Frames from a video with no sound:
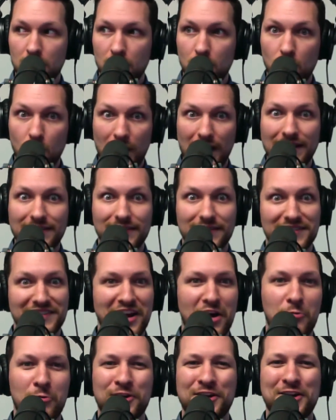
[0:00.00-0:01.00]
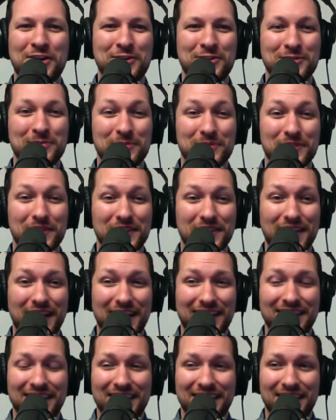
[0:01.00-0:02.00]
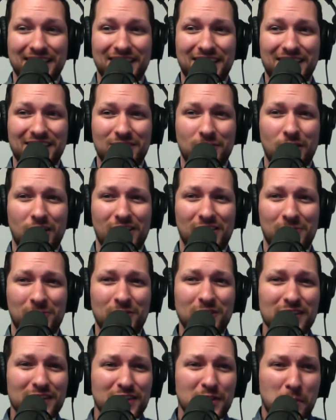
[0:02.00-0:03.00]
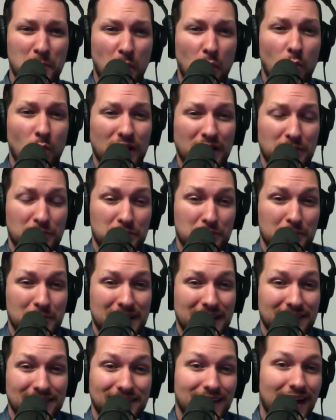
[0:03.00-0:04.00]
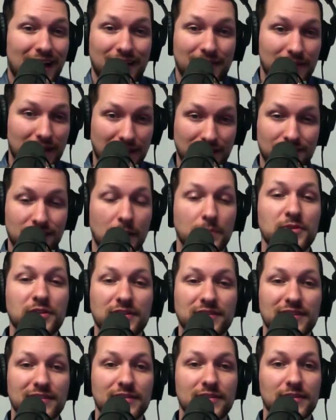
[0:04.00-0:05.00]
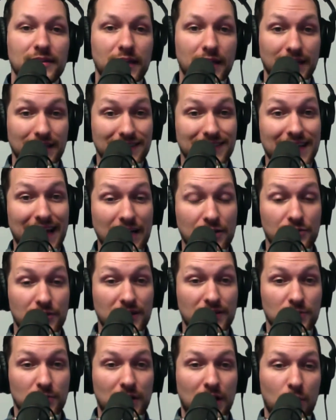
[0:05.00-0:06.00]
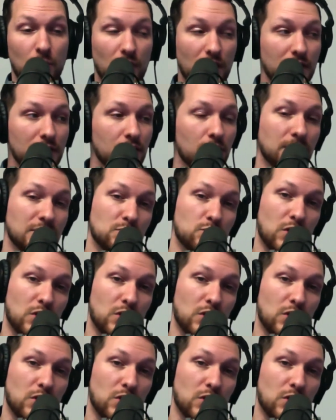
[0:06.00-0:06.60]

why is this not working or something like that. Really, the point for me is not exceptions. It's getting a stack trace. What I want to know is